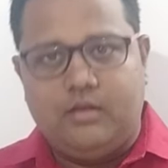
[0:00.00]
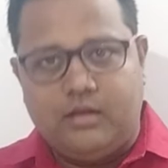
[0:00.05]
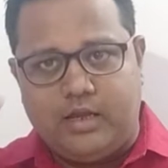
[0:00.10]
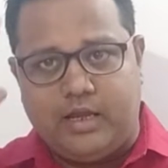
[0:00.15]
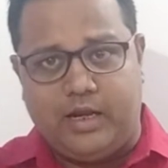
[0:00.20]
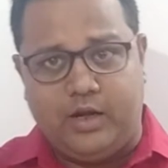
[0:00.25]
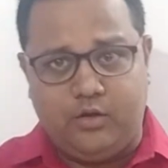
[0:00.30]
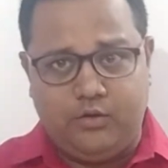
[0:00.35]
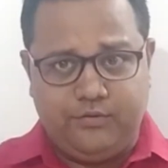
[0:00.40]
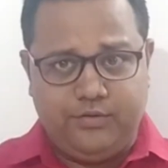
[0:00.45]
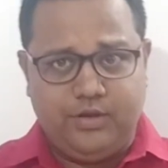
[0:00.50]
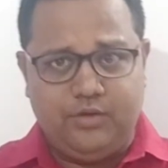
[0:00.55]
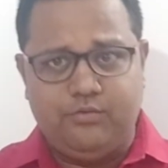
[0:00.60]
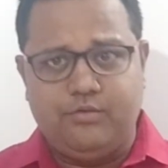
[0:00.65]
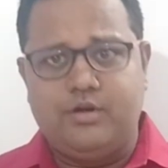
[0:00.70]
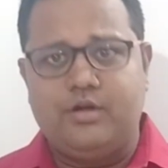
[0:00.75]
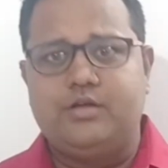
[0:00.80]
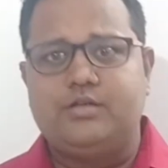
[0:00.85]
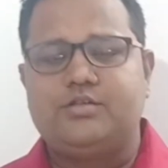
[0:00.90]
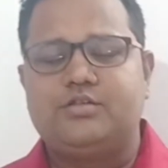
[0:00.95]
Hello
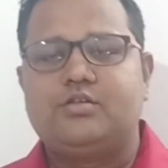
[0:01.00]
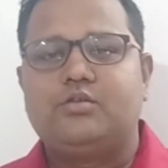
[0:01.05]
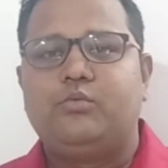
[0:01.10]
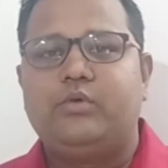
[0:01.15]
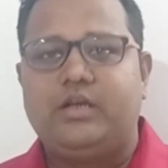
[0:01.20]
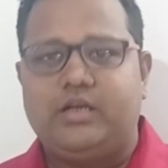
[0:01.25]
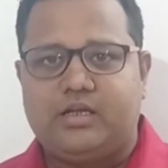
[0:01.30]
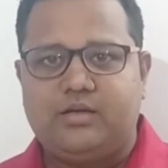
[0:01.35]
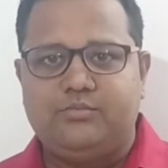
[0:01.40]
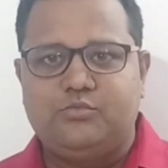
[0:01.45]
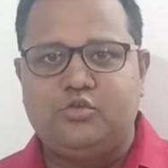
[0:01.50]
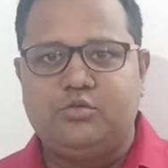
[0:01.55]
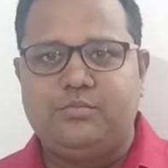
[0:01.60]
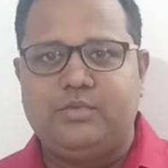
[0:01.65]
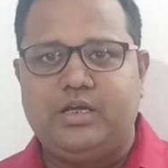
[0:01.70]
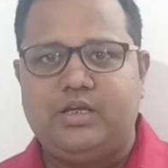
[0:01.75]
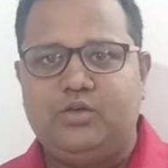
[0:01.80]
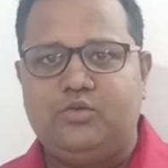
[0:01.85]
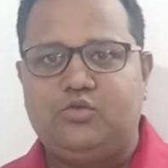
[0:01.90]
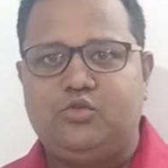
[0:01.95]
viewers, welcome to
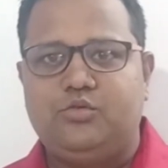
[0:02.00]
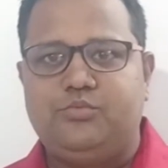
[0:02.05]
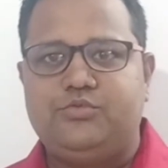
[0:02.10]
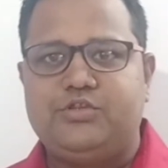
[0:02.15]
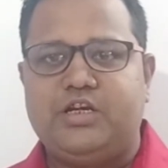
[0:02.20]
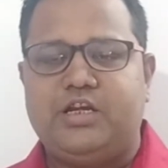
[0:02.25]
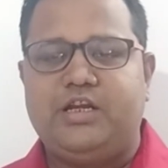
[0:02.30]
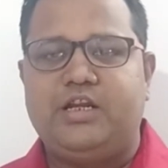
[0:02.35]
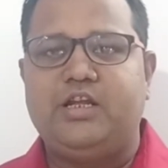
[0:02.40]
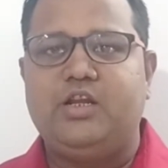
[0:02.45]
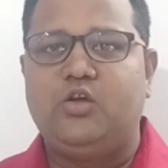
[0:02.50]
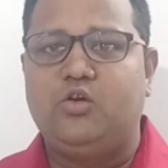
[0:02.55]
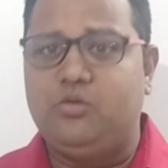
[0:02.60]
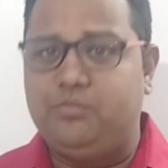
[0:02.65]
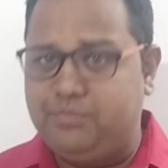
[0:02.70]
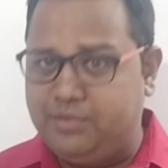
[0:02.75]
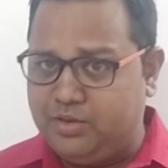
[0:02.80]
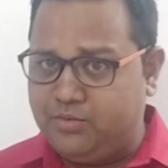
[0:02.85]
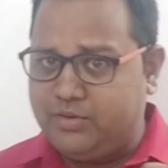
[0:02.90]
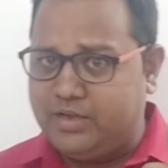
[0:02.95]
my YouTube channel.
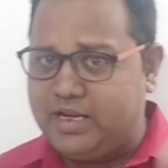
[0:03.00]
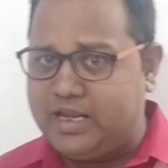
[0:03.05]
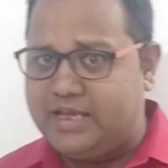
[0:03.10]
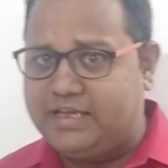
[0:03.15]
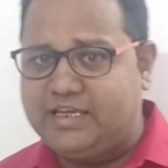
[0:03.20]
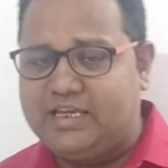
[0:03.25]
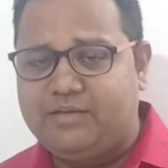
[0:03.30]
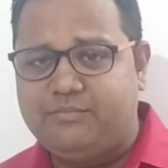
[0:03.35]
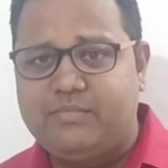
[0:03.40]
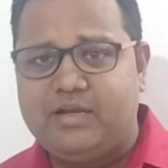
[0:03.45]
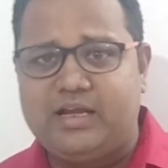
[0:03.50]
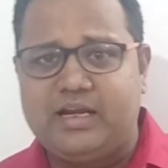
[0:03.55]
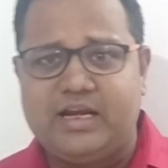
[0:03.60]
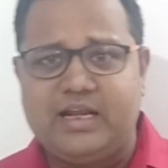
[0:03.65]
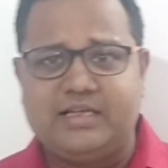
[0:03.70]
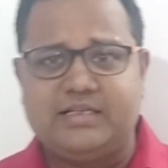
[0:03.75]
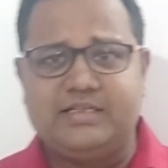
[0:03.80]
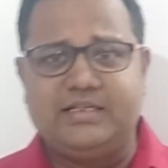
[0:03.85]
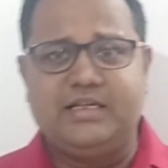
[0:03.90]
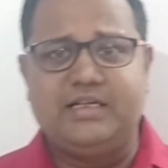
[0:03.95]
Hope you are liking my
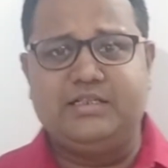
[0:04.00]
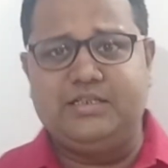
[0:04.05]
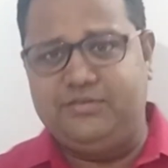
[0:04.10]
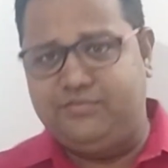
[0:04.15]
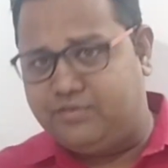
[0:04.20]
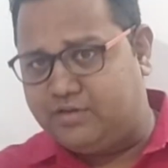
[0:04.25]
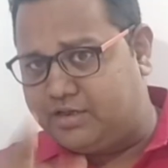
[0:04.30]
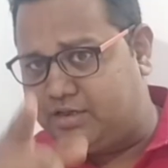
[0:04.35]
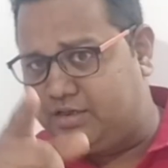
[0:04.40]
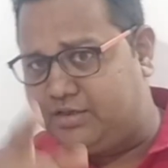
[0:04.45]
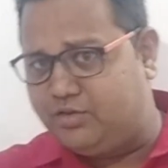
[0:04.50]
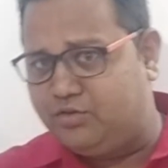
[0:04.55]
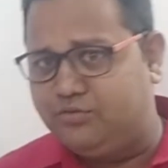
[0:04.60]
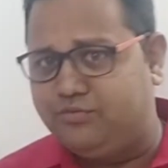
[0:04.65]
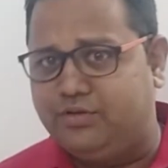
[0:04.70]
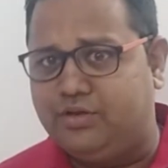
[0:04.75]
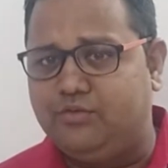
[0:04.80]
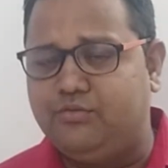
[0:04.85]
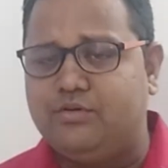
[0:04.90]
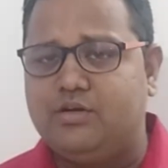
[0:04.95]
classes. If you are a
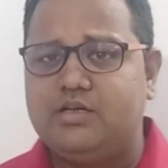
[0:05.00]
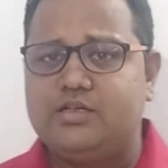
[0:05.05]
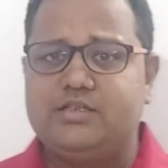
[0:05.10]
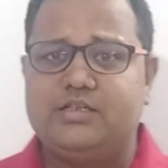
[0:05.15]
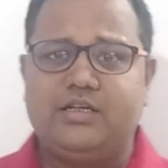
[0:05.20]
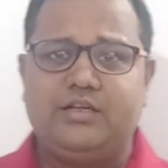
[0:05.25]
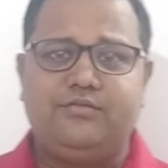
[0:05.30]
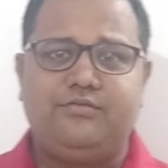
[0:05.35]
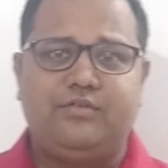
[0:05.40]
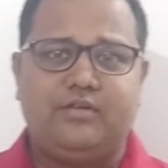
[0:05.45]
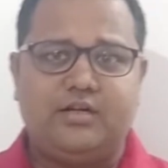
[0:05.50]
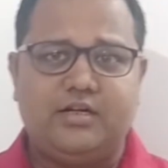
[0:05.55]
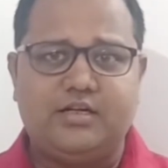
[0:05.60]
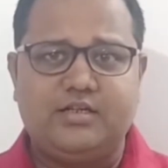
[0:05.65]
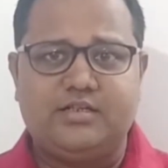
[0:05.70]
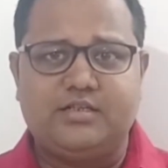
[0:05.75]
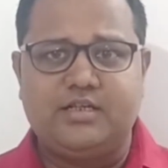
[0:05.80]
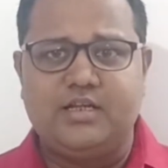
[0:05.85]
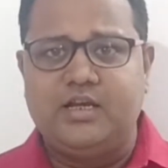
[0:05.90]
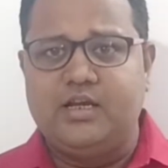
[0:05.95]
new viewer, then
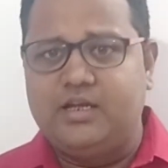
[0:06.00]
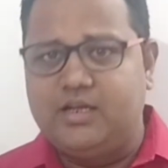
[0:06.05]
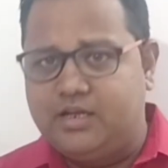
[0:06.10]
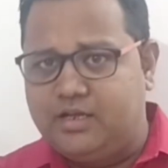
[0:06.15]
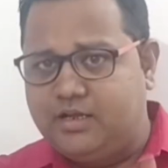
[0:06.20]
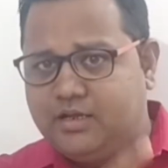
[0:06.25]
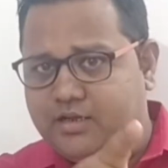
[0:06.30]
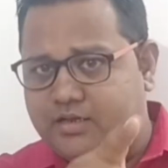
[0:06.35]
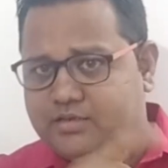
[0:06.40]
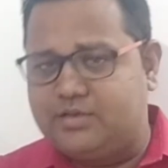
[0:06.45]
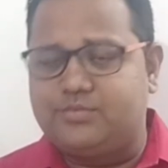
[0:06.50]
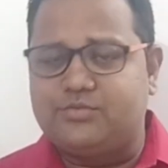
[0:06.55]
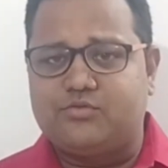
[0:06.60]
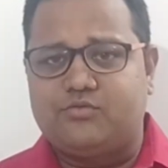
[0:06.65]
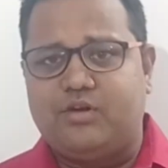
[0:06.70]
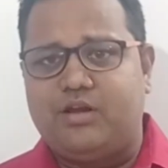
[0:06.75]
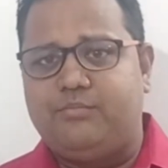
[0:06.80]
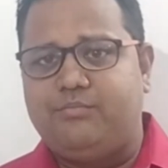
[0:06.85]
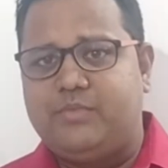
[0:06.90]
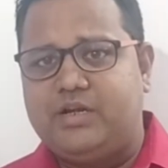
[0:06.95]
first
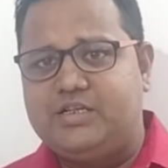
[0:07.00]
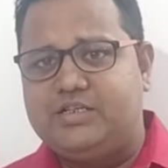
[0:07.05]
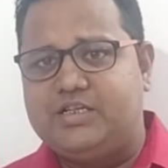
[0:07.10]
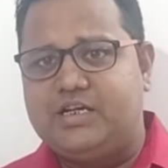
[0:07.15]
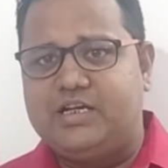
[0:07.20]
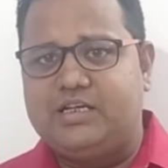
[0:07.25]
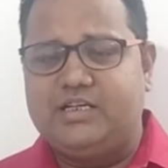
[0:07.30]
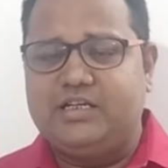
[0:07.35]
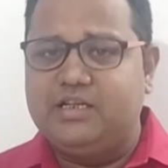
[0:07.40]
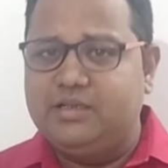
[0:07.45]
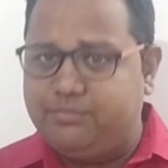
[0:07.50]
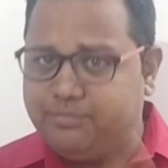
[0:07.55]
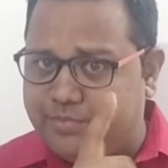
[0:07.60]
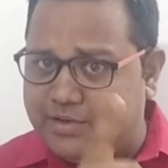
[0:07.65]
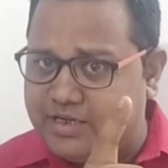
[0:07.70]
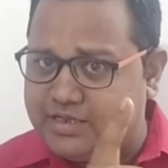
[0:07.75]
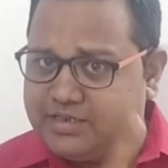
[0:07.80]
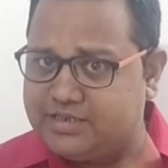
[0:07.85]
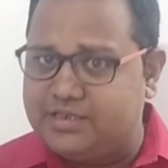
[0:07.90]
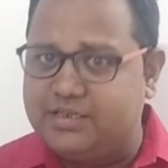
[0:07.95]
subscribe my channel,
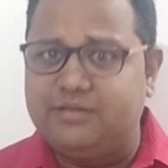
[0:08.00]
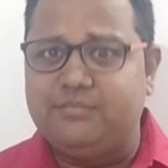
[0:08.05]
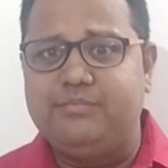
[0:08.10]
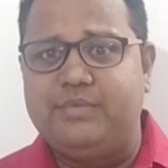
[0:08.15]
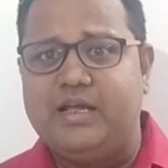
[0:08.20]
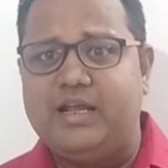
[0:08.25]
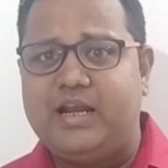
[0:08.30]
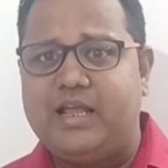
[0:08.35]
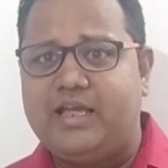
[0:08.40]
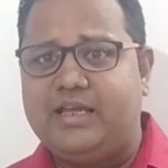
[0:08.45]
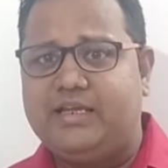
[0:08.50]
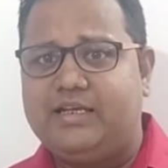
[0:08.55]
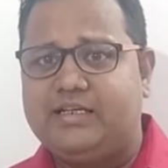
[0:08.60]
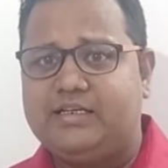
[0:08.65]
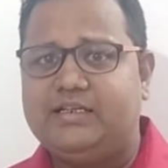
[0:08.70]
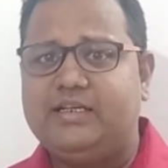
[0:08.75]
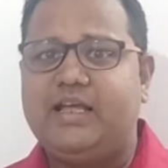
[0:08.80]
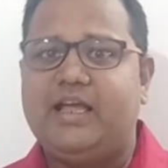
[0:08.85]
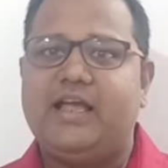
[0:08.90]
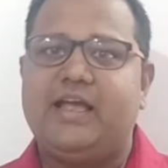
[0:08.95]
press the bell
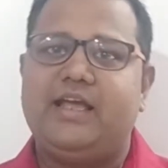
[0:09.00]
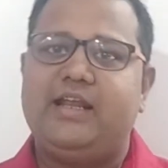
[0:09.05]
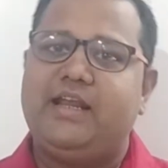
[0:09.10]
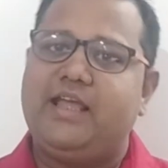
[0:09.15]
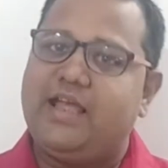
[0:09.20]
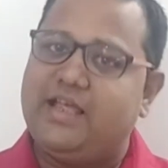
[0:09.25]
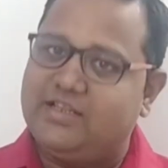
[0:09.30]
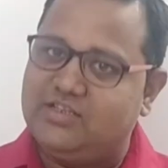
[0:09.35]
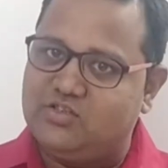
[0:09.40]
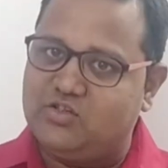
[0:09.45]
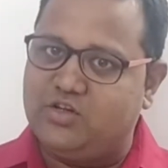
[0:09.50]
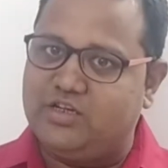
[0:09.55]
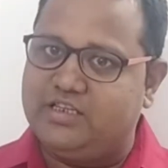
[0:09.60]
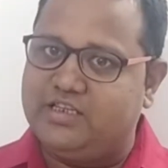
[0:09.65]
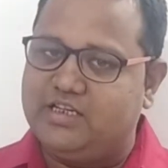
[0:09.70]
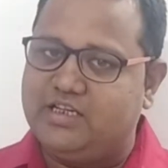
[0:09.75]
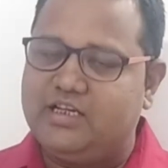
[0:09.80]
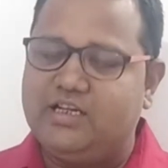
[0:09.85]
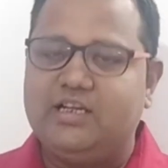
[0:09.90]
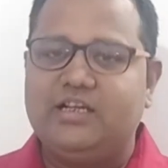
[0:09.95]
icon and enjoy
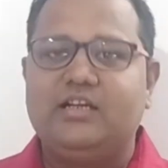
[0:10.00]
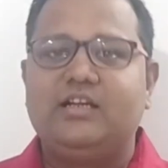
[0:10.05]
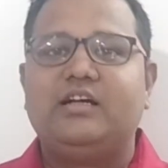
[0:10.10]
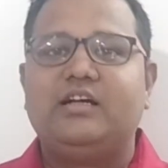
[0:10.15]
the